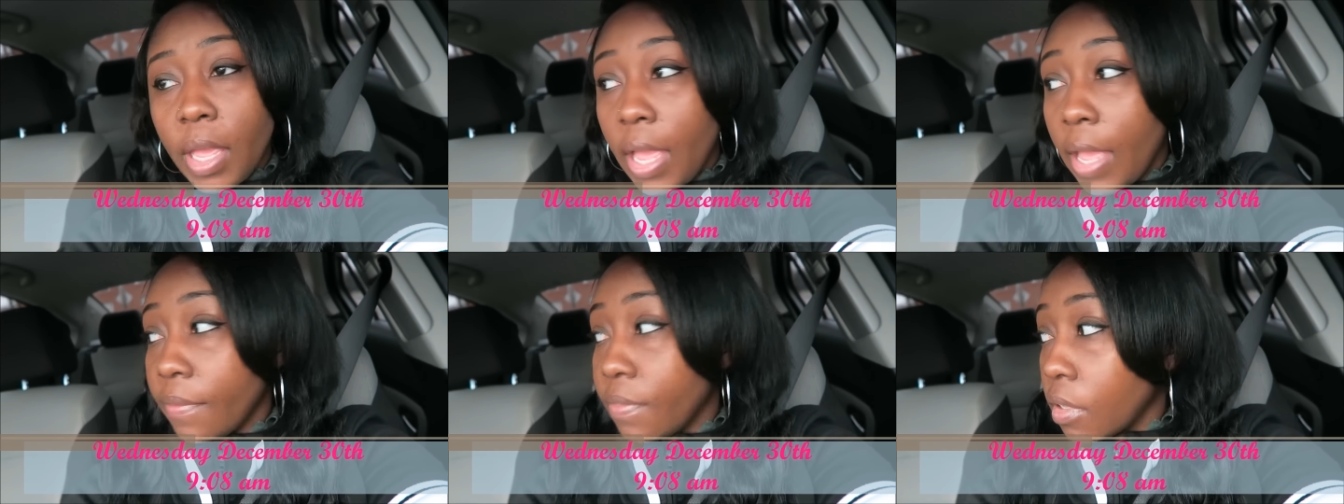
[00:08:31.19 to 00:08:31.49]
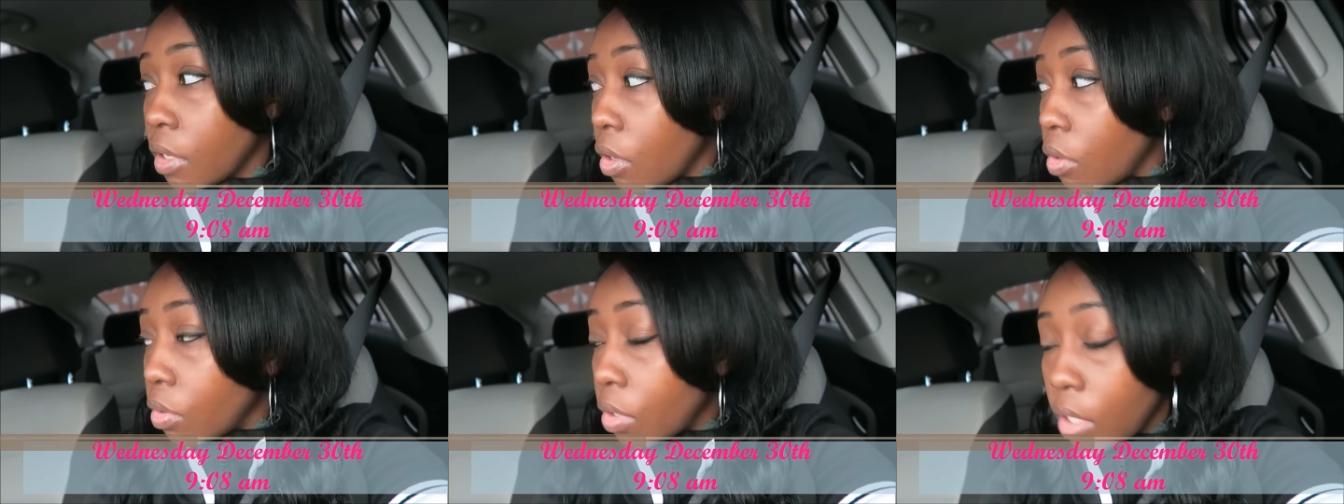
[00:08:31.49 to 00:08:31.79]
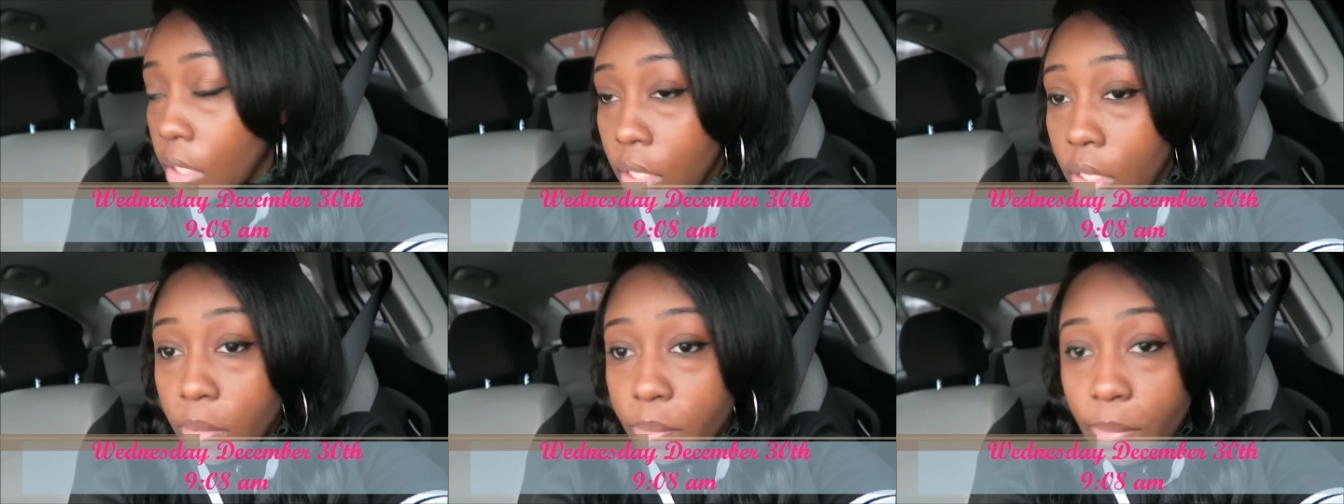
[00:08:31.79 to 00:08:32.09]
I have to go
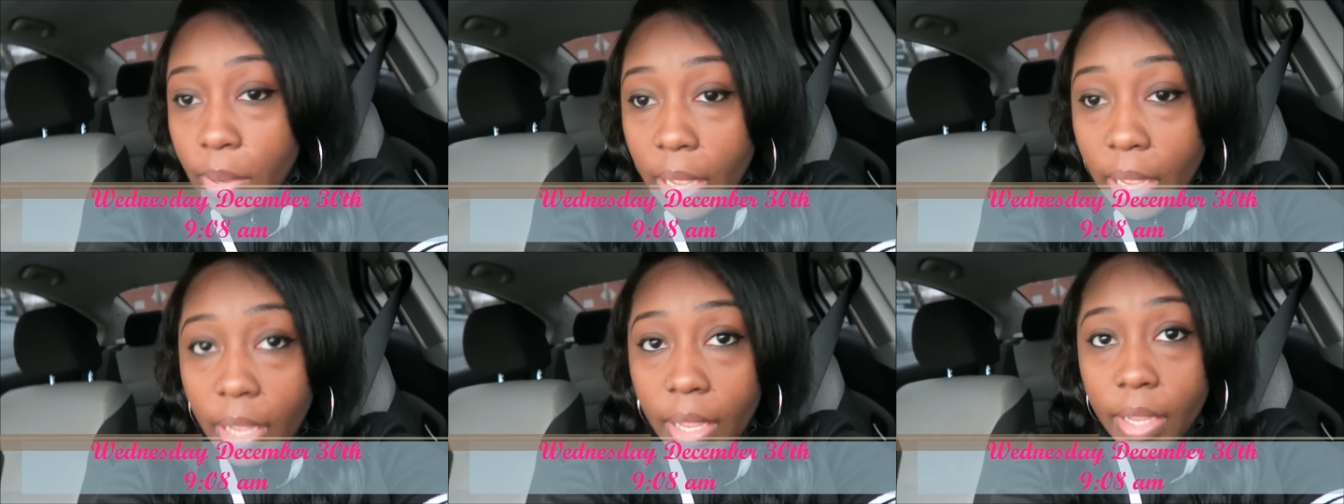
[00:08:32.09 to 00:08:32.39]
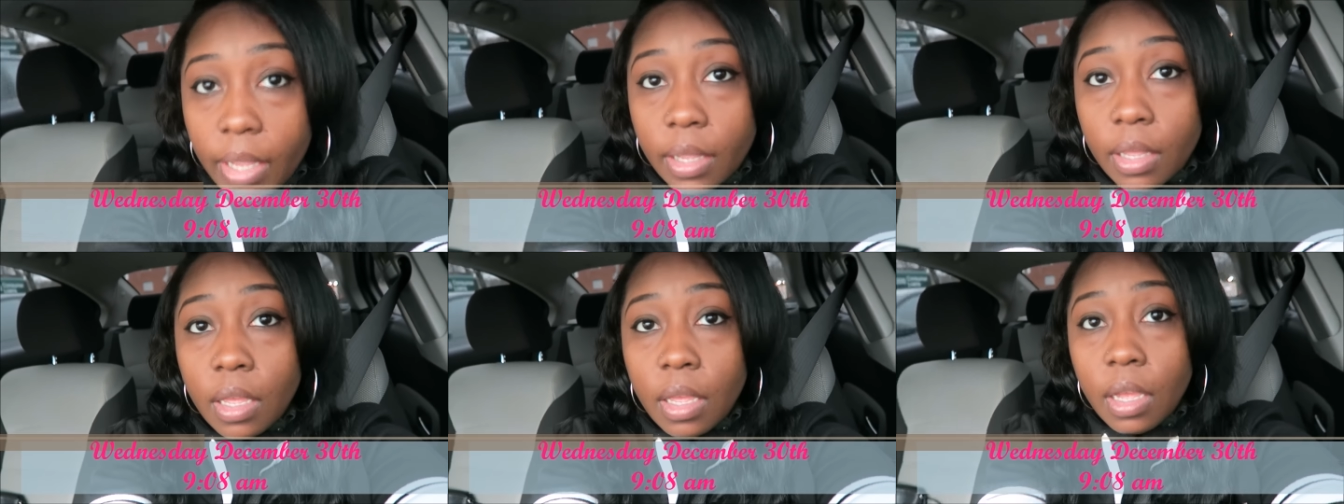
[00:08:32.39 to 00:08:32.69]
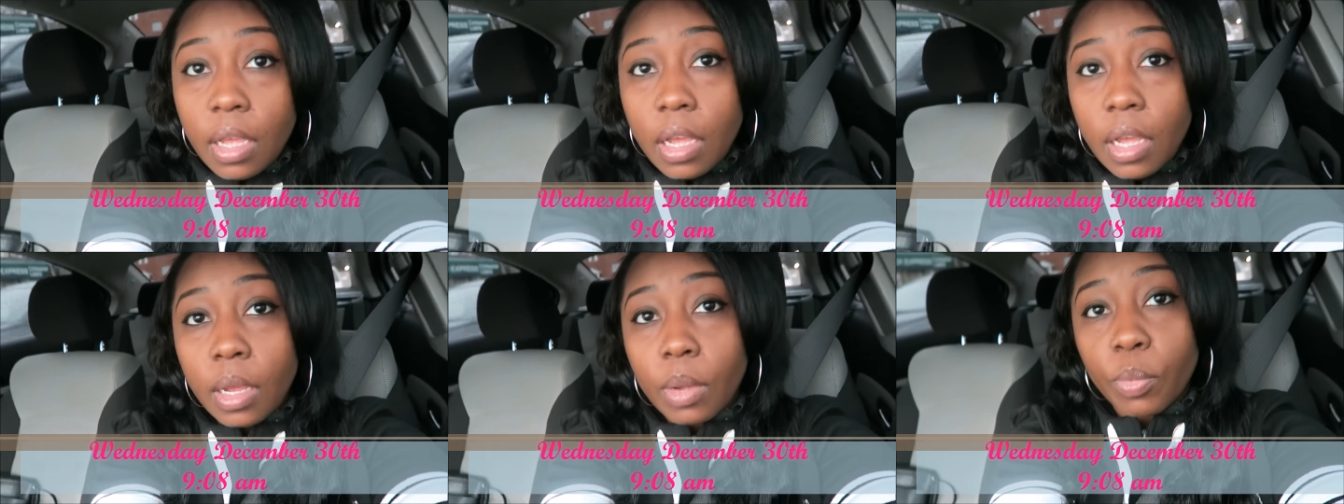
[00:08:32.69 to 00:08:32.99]
get my
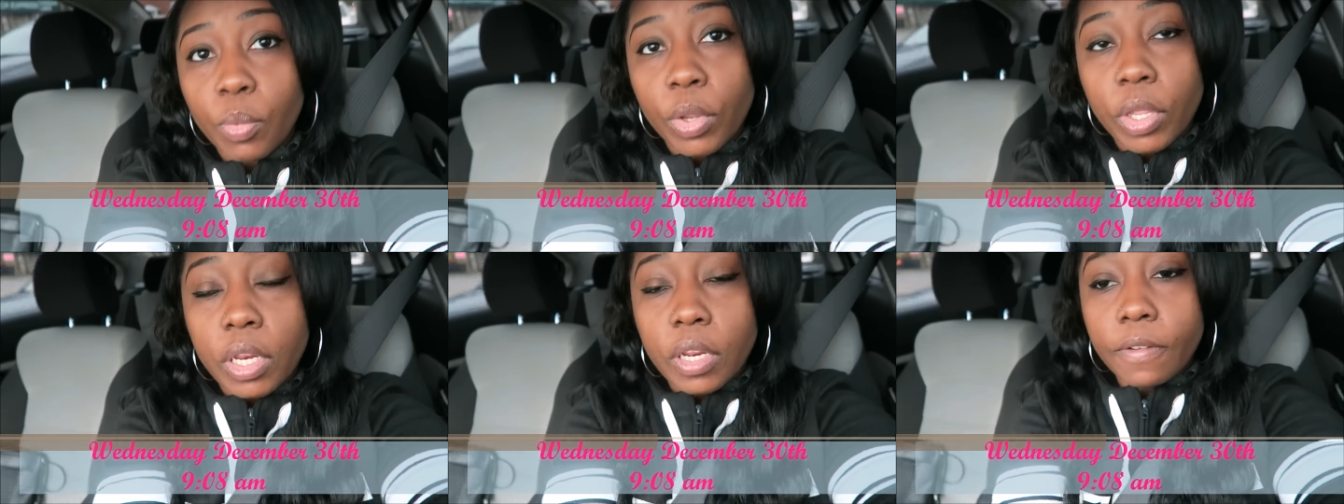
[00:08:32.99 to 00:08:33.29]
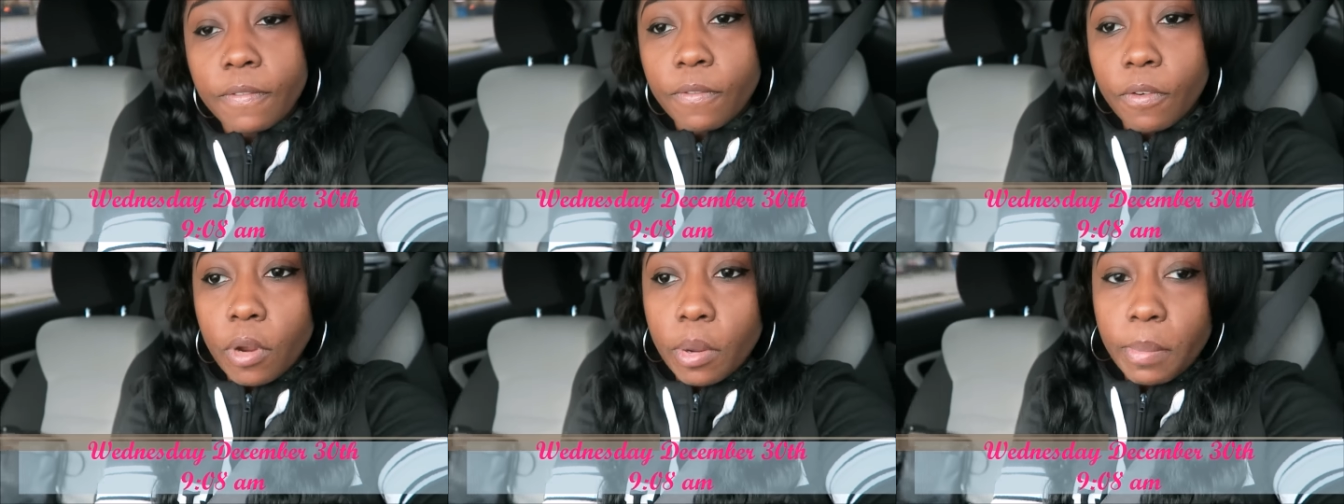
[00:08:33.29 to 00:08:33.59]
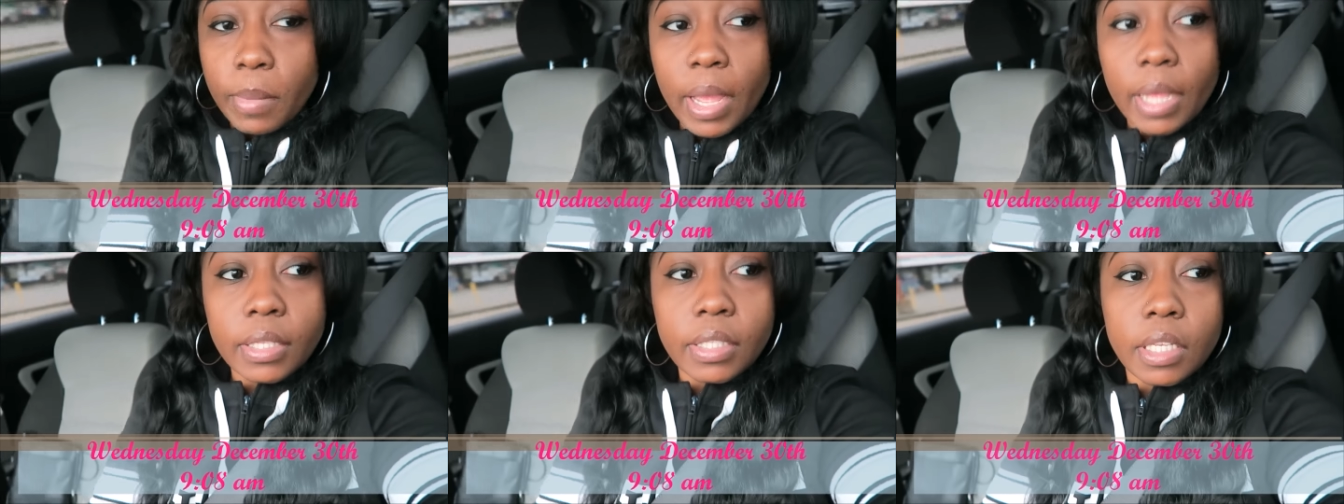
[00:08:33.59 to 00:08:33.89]
reading for
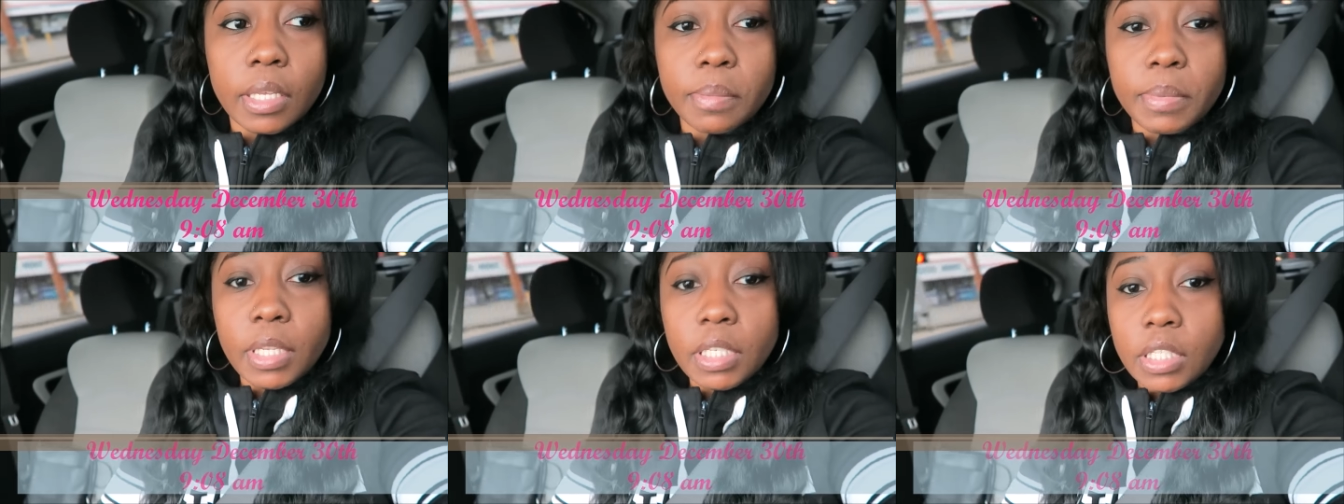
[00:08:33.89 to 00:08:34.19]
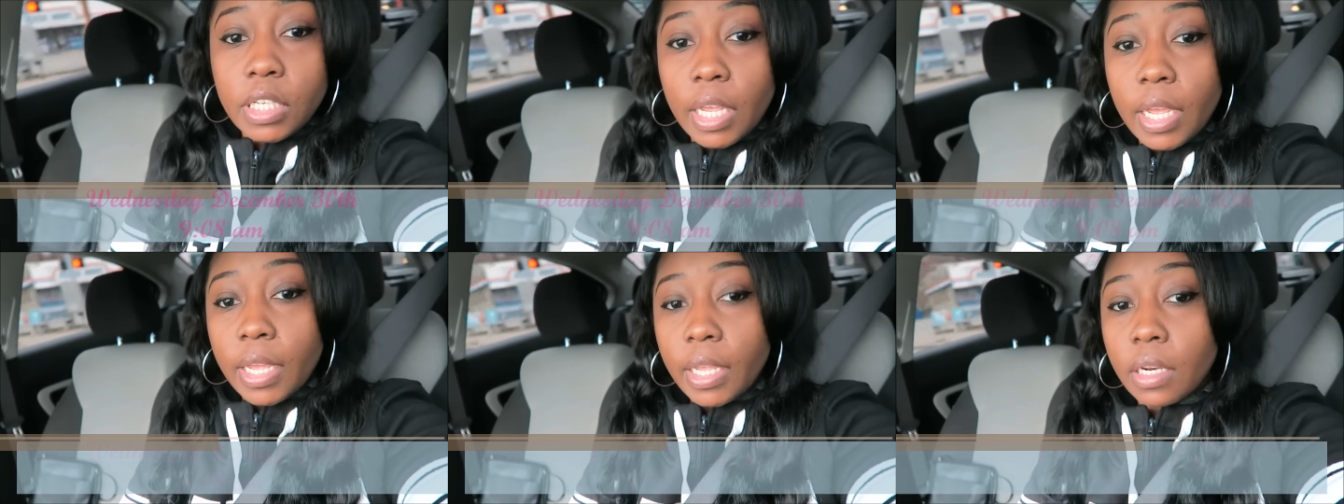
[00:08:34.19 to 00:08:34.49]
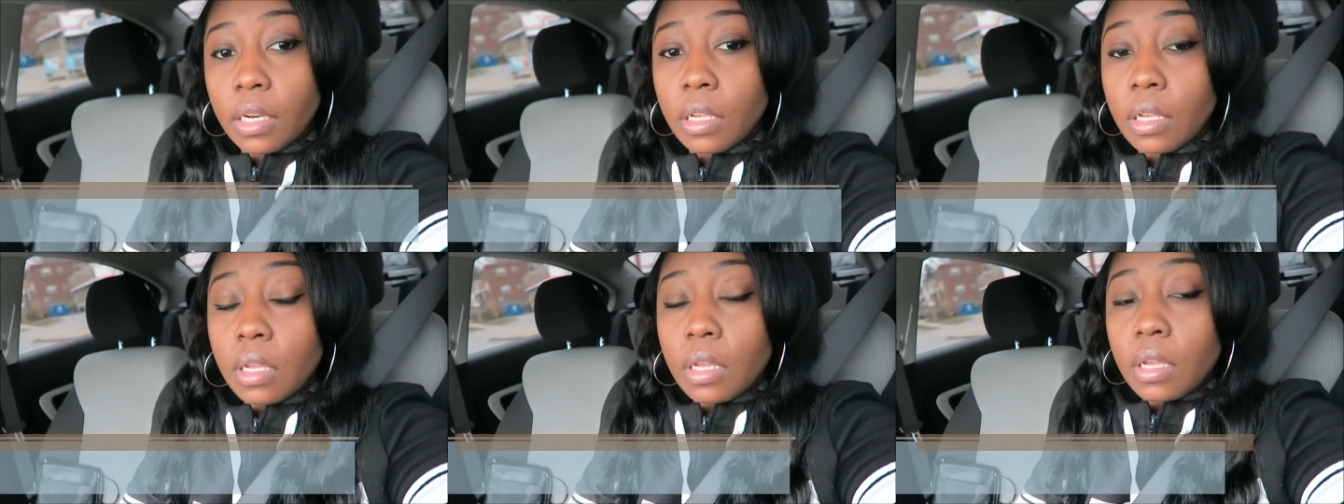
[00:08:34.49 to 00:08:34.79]
my TB shot.